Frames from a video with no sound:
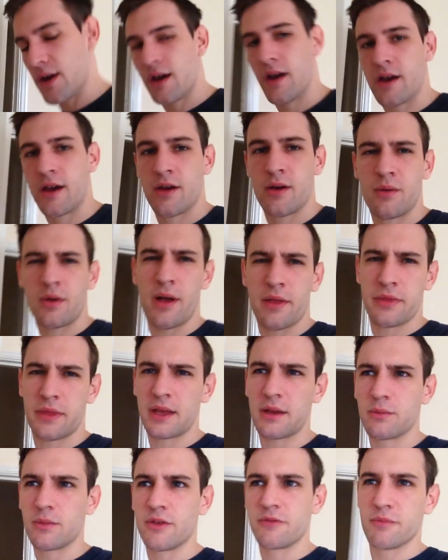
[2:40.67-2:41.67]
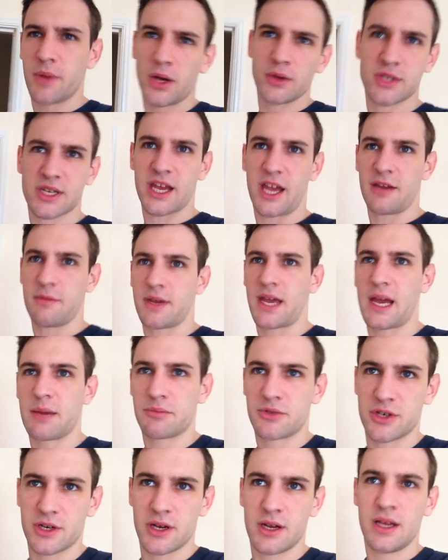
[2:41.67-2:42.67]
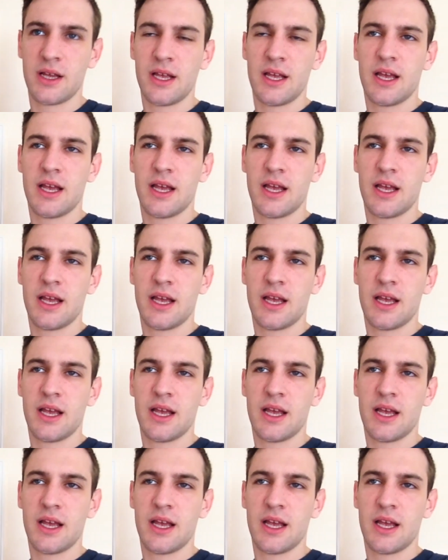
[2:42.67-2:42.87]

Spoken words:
I think with most game capture,